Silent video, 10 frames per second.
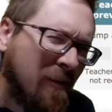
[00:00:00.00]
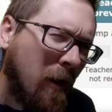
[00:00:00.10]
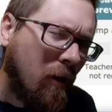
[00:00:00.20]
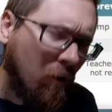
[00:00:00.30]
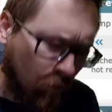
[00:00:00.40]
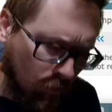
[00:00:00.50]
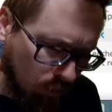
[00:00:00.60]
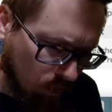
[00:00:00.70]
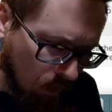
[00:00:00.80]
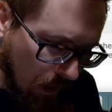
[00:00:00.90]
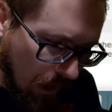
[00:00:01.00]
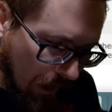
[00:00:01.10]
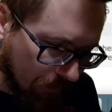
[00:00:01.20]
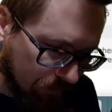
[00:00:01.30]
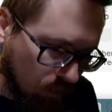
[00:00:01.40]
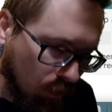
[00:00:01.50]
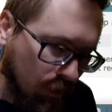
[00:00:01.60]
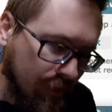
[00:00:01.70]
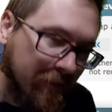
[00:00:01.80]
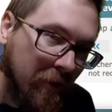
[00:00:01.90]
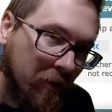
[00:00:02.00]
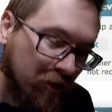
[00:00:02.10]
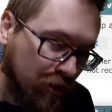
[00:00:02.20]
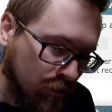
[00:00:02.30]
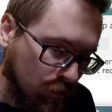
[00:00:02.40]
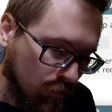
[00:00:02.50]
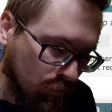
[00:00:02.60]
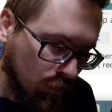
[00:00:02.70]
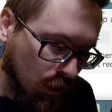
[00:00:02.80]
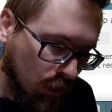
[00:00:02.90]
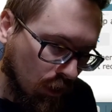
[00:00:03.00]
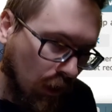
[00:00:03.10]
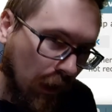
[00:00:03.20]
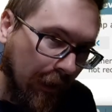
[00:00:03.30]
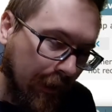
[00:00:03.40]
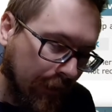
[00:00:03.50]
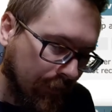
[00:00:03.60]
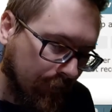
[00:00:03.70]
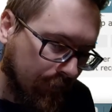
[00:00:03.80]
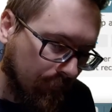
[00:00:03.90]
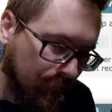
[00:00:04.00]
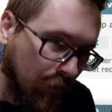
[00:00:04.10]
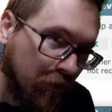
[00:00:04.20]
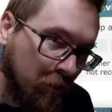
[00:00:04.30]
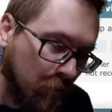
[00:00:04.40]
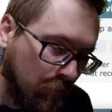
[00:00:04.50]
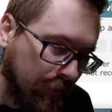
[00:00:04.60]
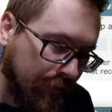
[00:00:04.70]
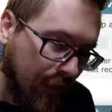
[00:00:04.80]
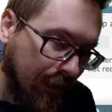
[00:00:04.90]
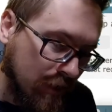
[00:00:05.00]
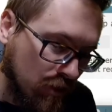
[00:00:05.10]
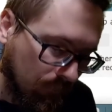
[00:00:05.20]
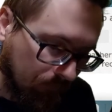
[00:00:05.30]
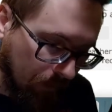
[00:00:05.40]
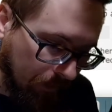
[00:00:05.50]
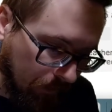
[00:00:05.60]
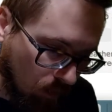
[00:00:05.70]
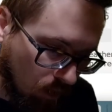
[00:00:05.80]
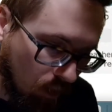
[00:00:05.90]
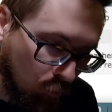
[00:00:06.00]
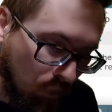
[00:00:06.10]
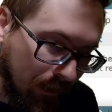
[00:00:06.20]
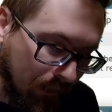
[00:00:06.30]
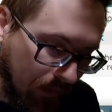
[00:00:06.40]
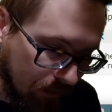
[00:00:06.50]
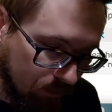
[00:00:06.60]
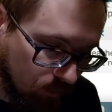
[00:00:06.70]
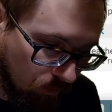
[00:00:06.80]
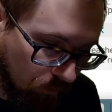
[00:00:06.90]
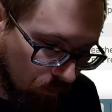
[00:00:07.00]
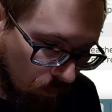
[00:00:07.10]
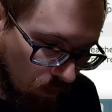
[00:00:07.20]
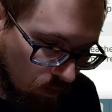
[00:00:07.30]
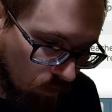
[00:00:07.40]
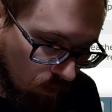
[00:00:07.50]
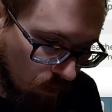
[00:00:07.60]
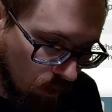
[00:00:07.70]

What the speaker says: the order as long as the two legs, the two sides you're finding are right next to the square corner. So